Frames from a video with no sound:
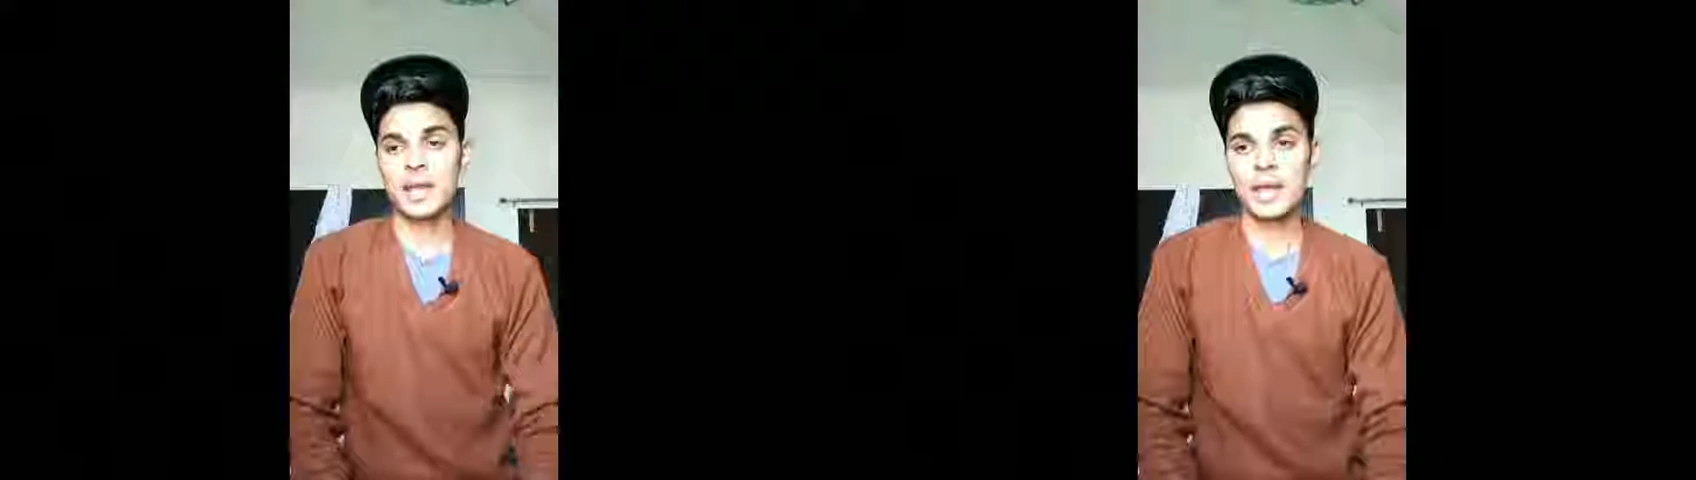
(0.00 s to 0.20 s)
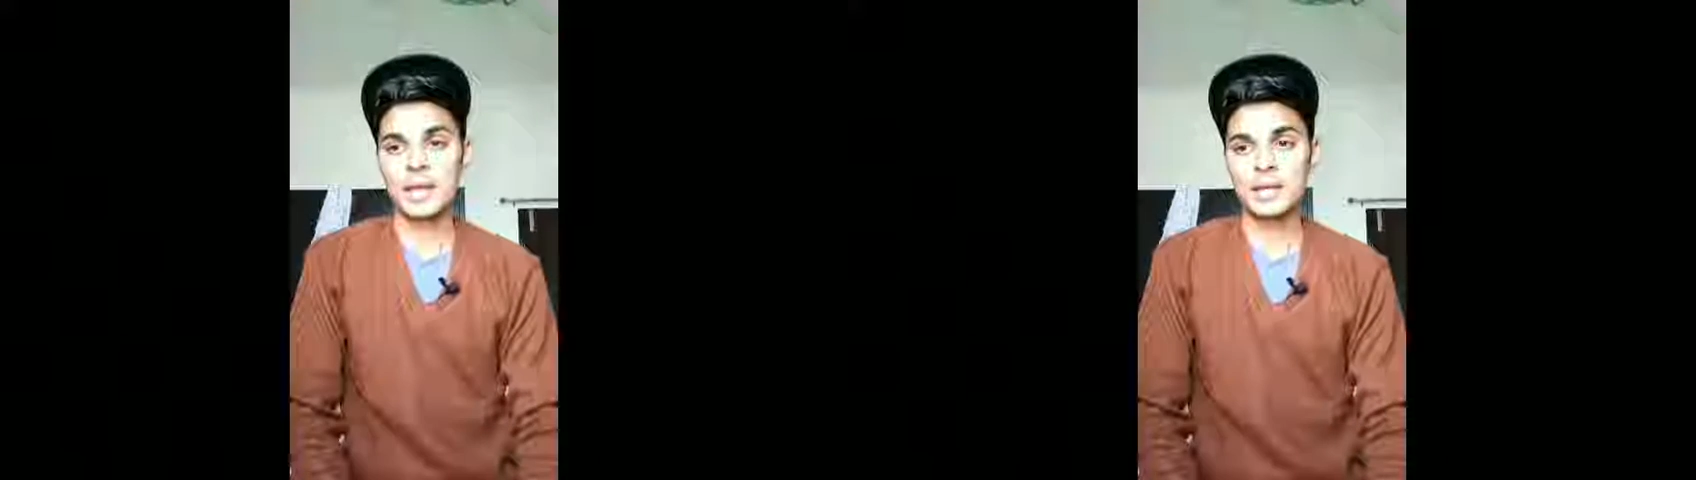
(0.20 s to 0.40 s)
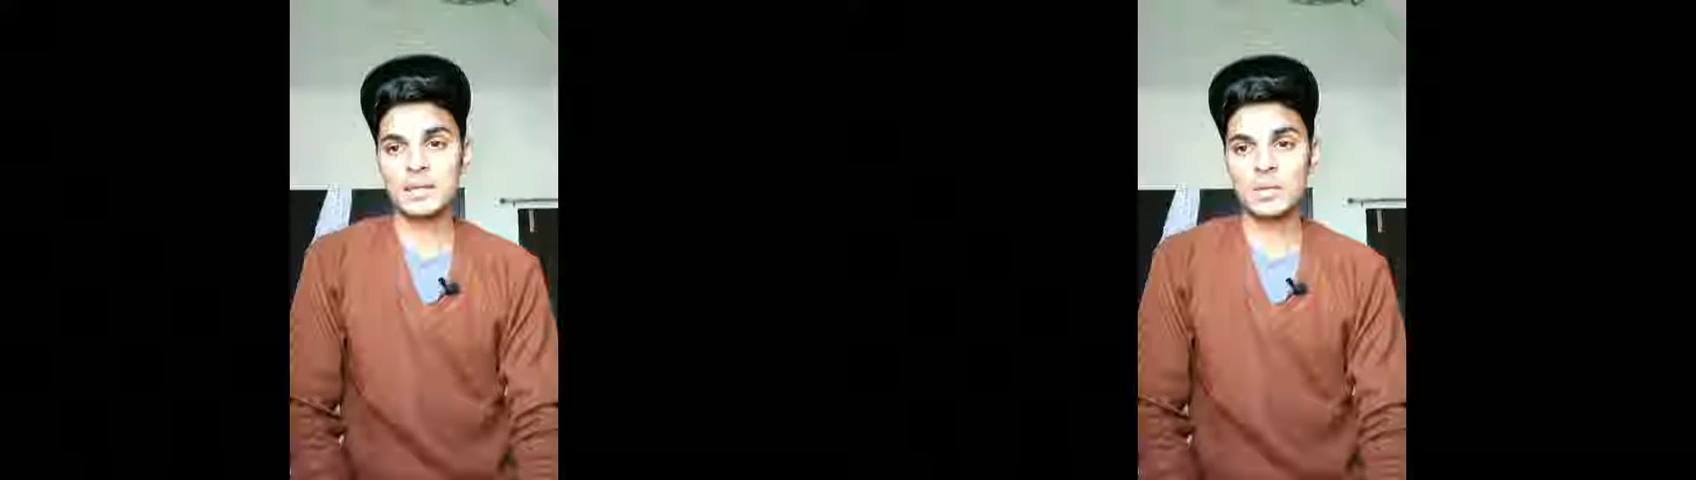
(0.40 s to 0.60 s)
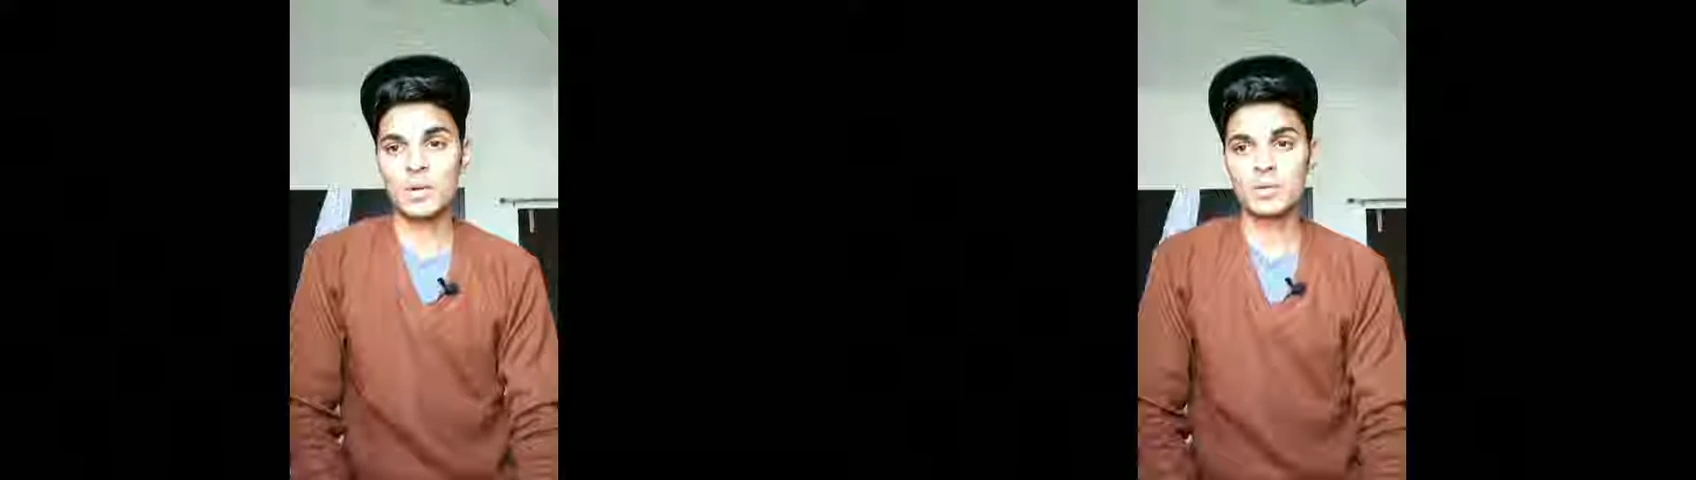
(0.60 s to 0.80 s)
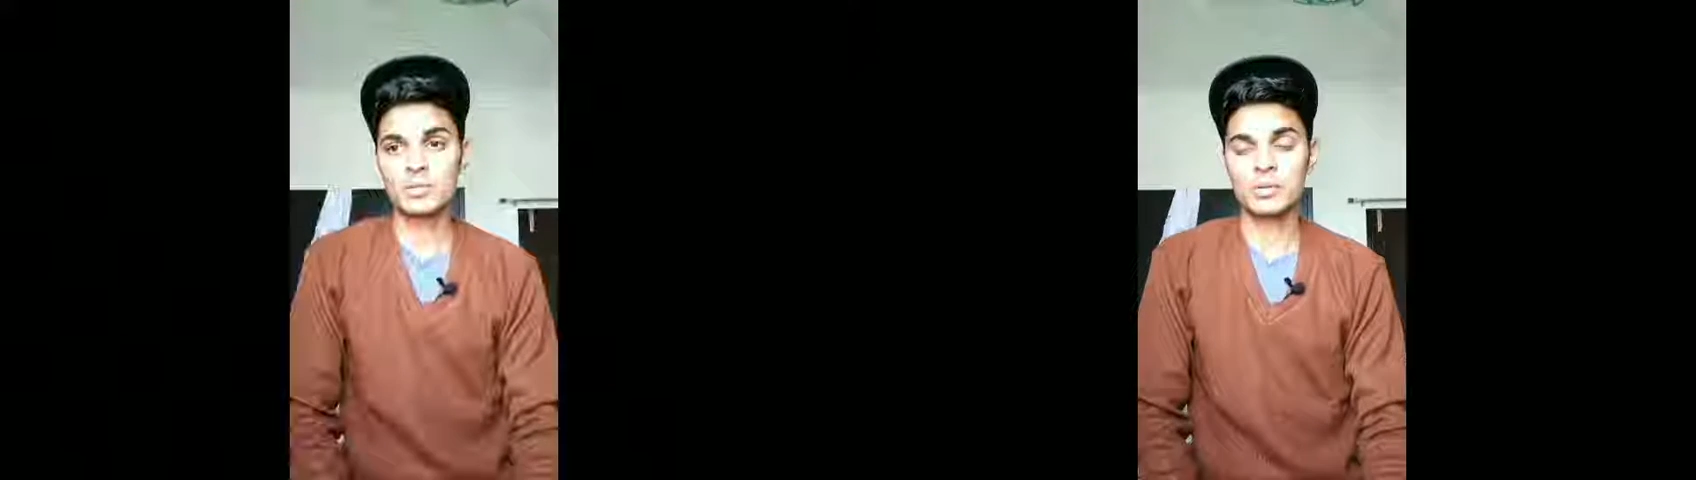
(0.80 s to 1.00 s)
and
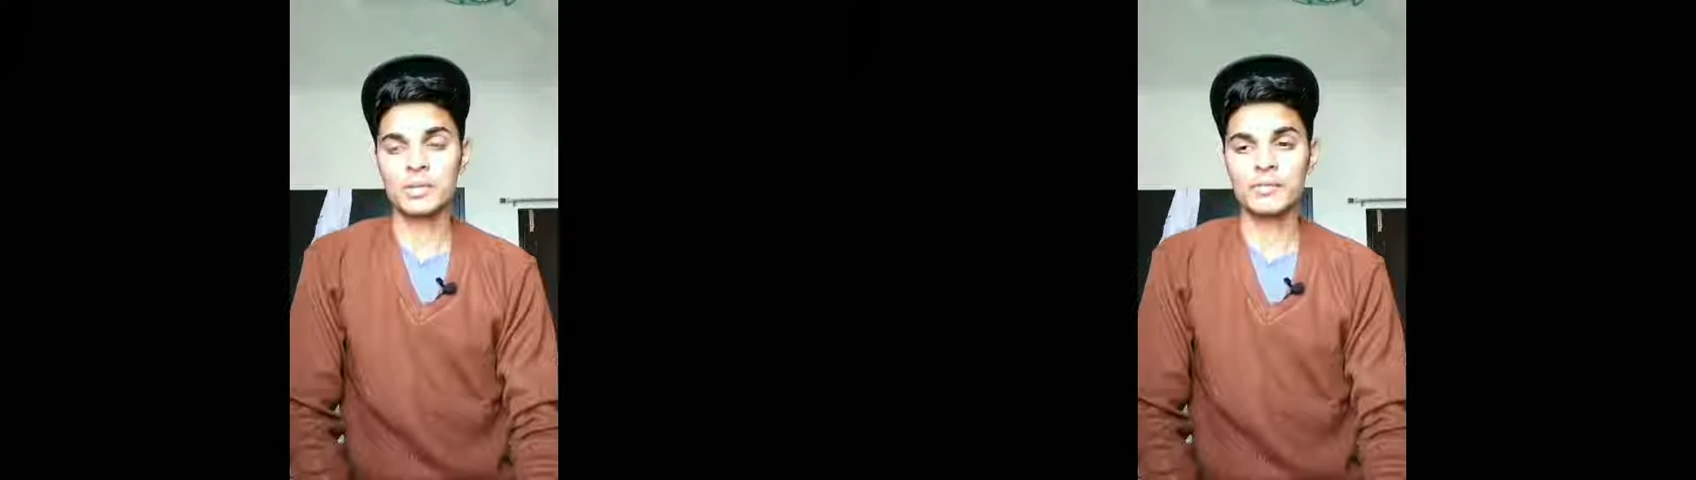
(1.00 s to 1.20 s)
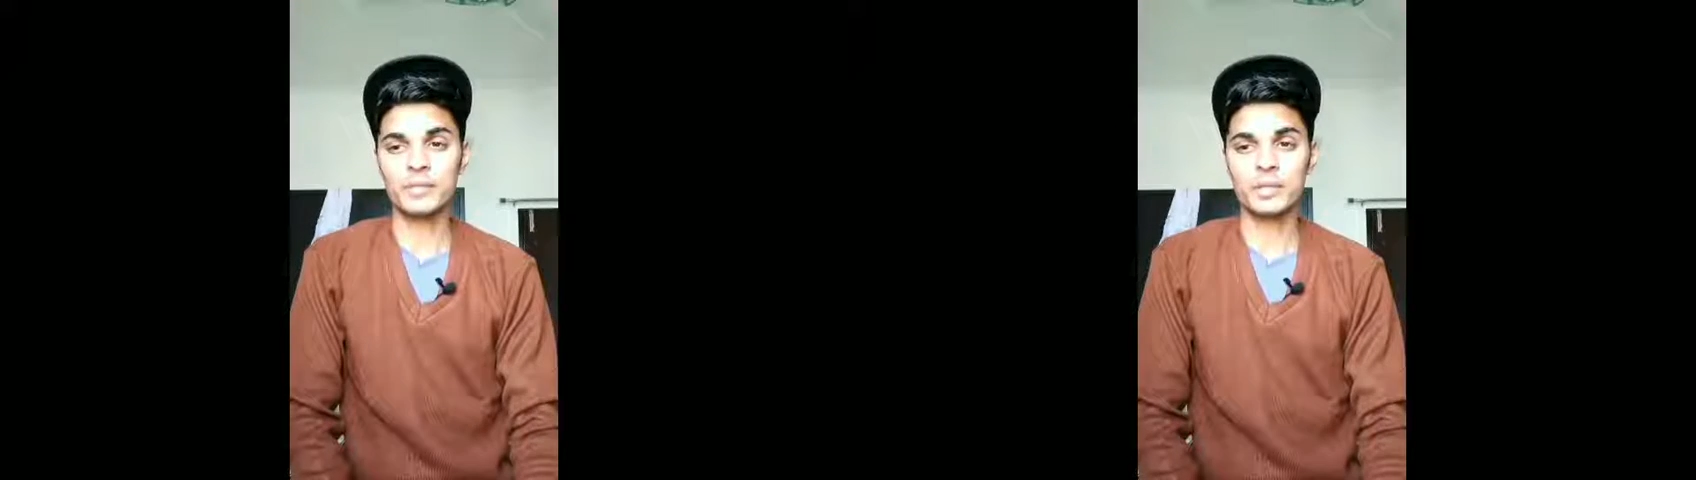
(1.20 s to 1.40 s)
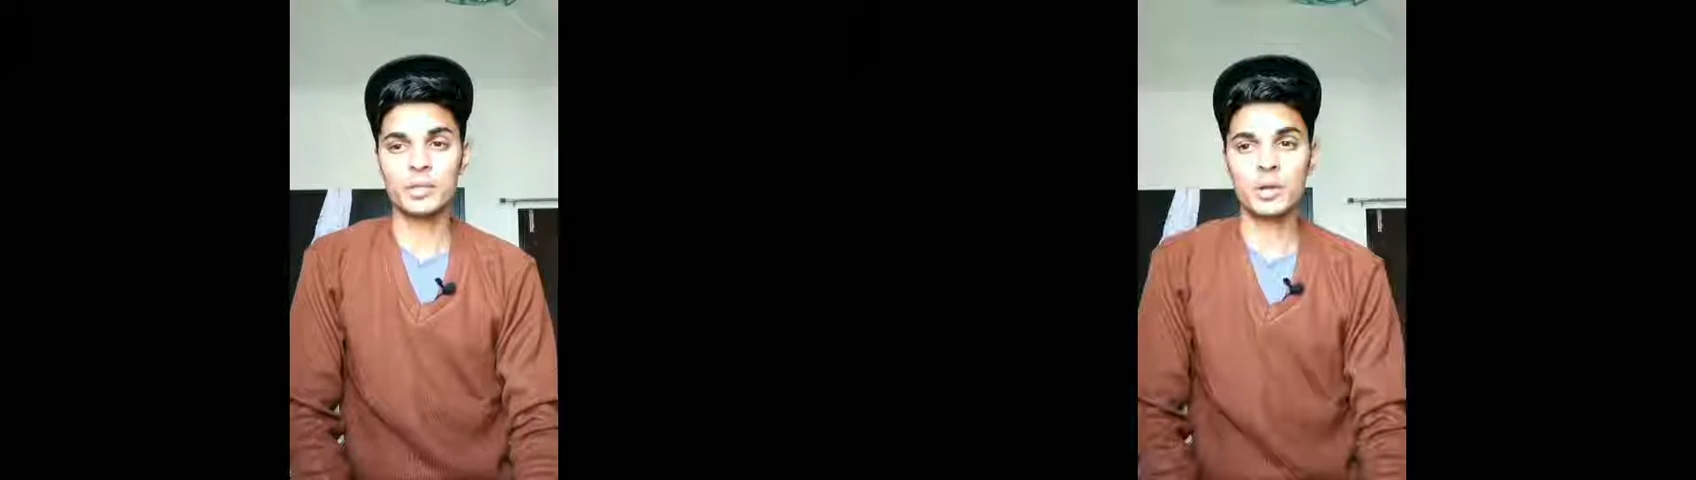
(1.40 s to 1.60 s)
he wants to leave New